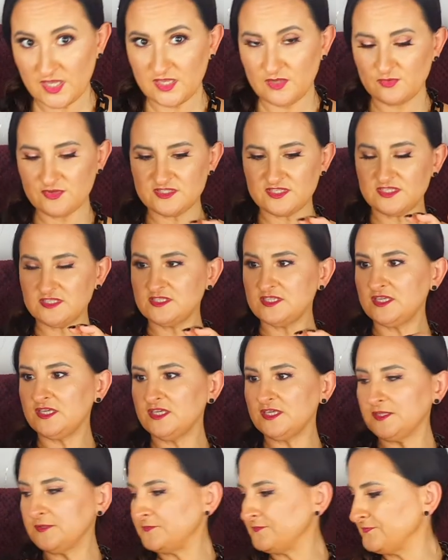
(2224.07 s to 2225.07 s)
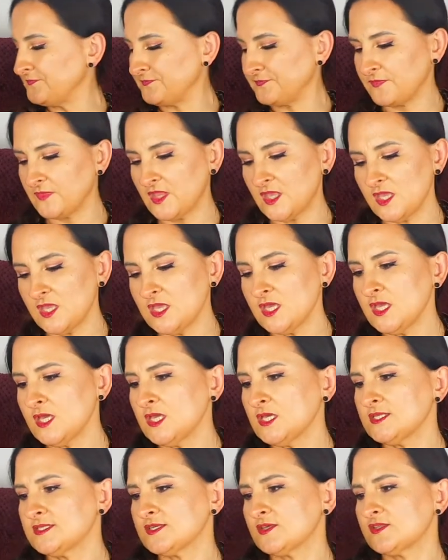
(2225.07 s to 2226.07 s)
it was 18.
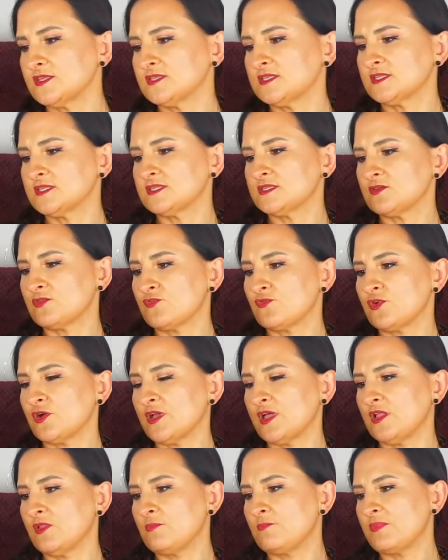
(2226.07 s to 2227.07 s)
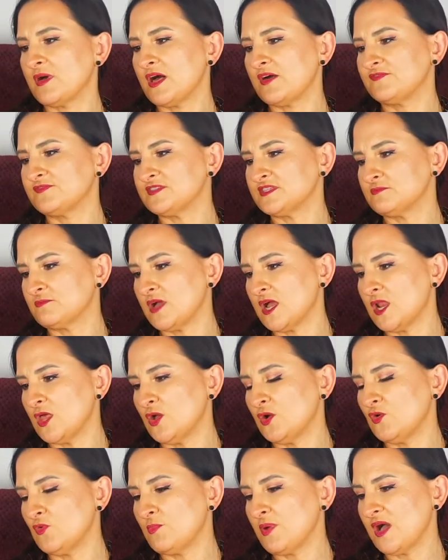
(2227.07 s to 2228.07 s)
So this is a Royal Bath
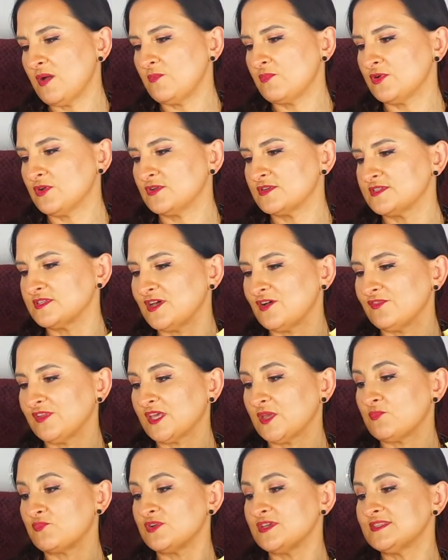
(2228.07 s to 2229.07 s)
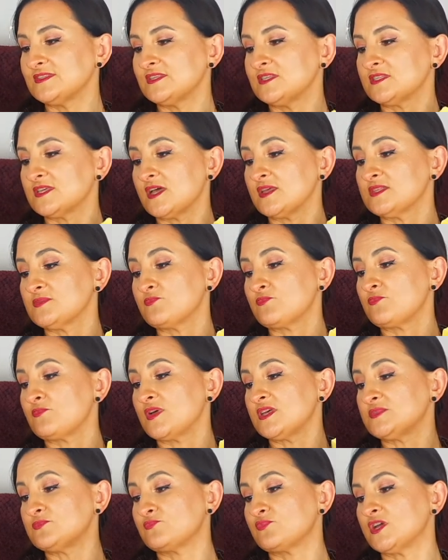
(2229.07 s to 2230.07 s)
Mallow. Pamper yourself like a princess as
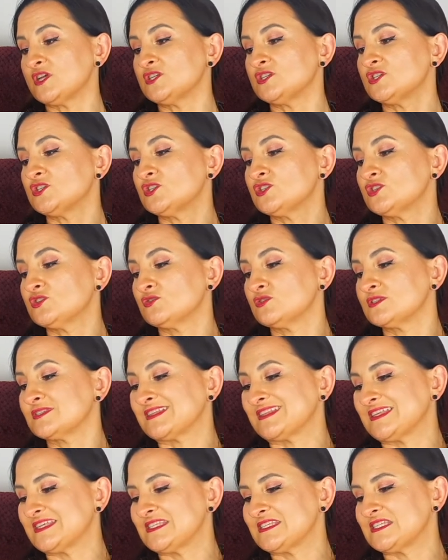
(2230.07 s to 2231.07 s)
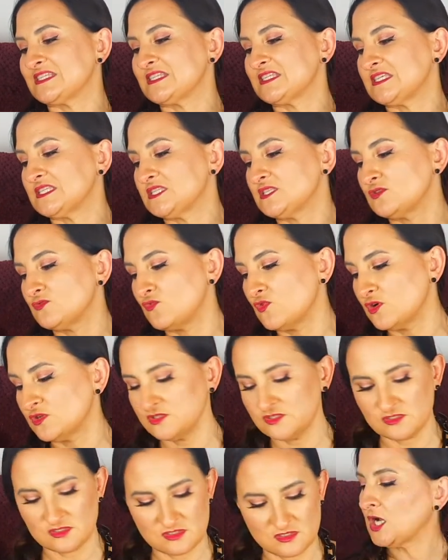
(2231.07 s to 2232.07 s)
precious jewels glisten in the
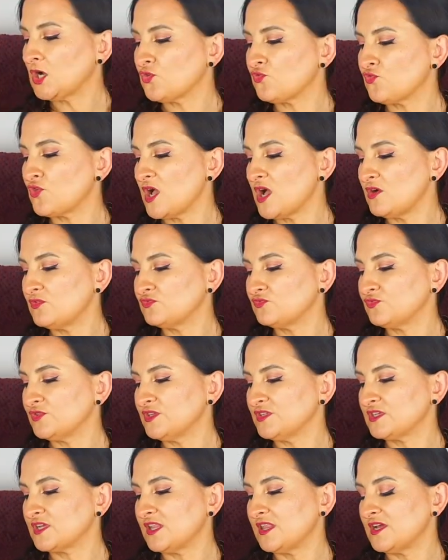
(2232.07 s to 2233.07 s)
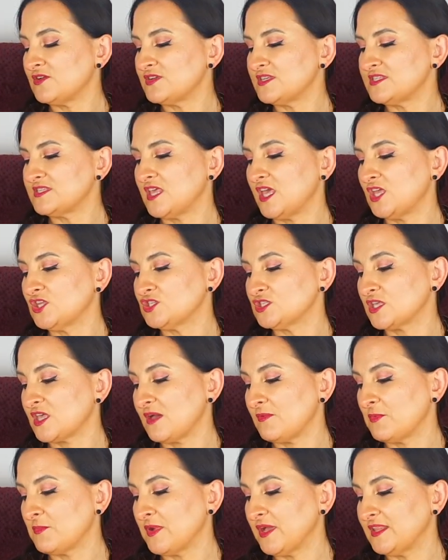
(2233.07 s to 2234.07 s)
water. Crowned with clary sage and
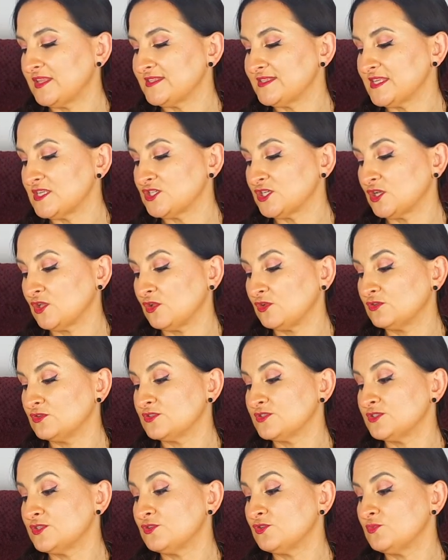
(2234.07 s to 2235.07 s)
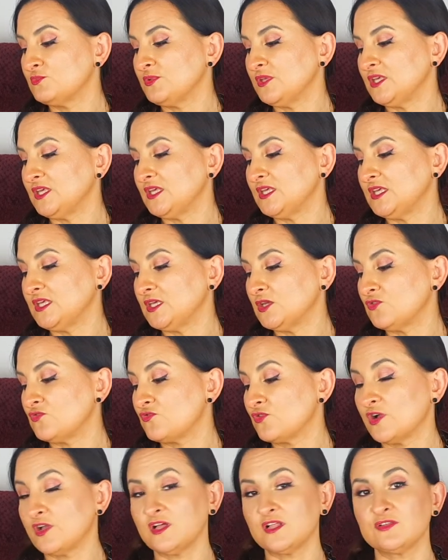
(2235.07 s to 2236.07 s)
chamomile essential oils, you'll be
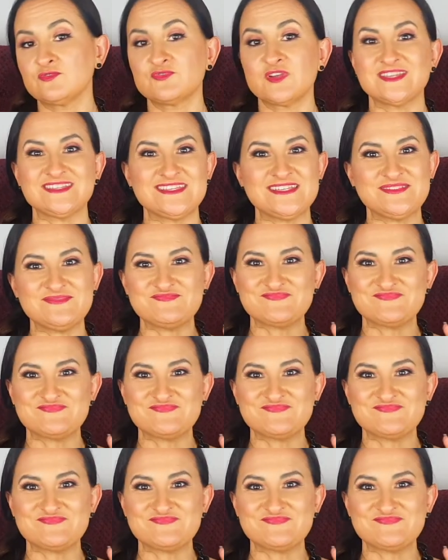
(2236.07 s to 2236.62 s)
royal ready.